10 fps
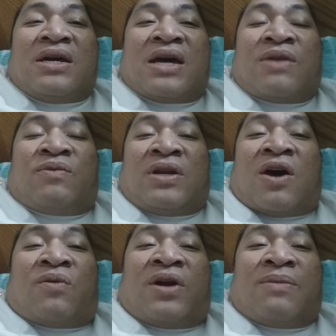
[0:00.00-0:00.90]
And we
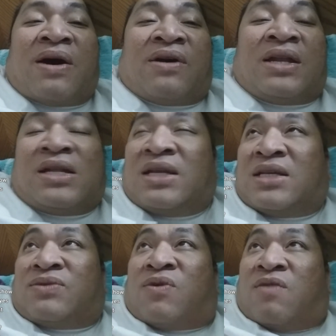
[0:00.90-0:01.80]
don't worry about anything.
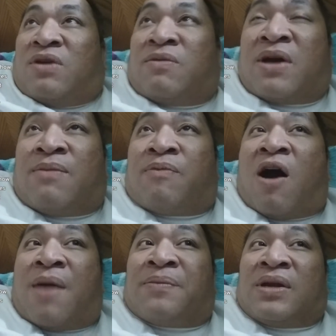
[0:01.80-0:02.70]
That's why we become
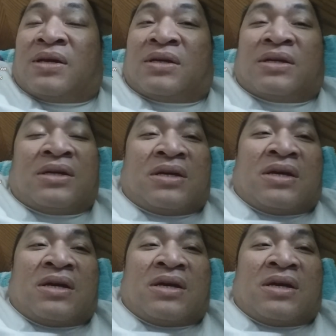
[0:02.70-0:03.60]
popular.
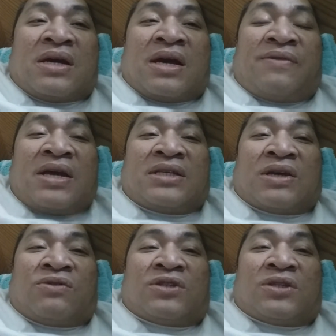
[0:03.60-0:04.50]
If he's
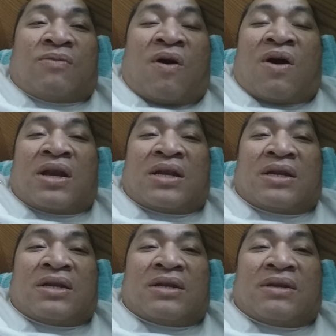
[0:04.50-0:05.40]
so smart,
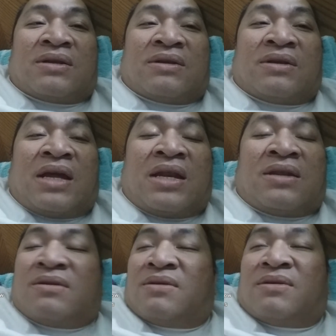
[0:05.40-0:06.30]
then